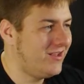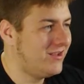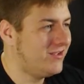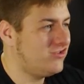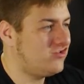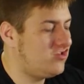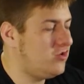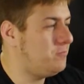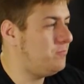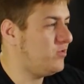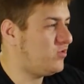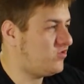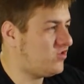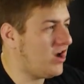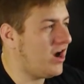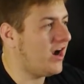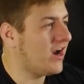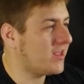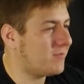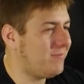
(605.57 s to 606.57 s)

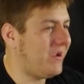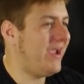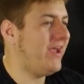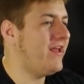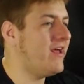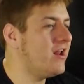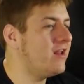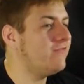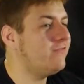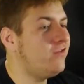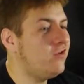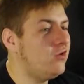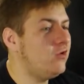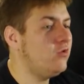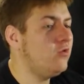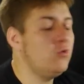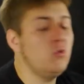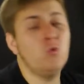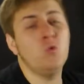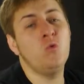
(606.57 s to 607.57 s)
Supersonic man out of
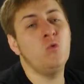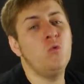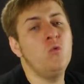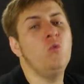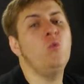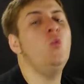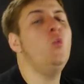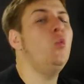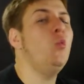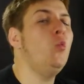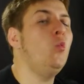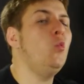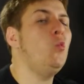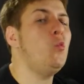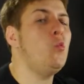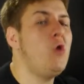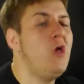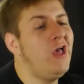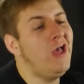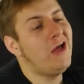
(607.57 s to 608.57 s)

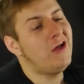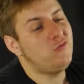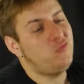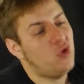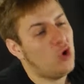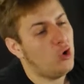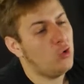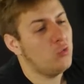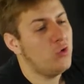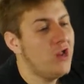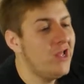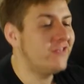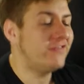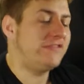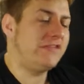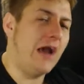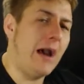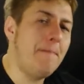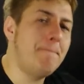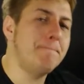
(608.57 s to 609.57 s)
you. Don't
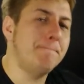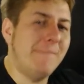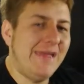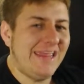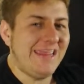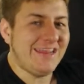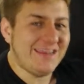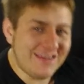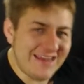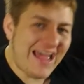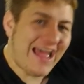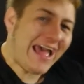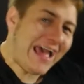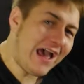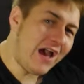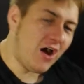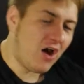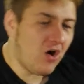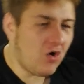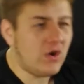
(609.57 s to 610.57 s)
stop me
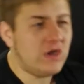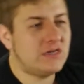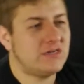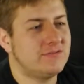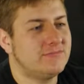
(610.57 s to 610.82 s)
now.